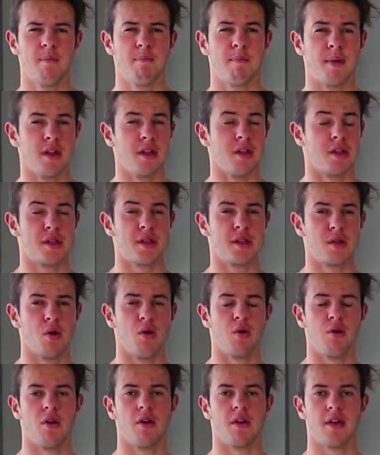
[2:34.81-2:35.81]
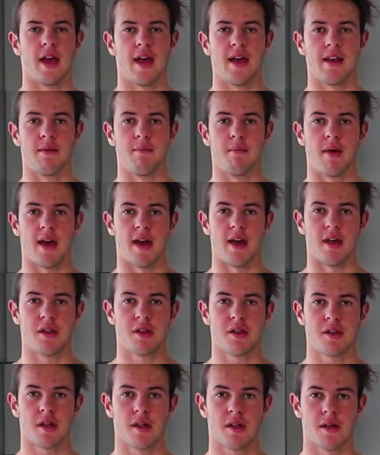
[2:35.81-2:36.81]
but you're still not gaining mass,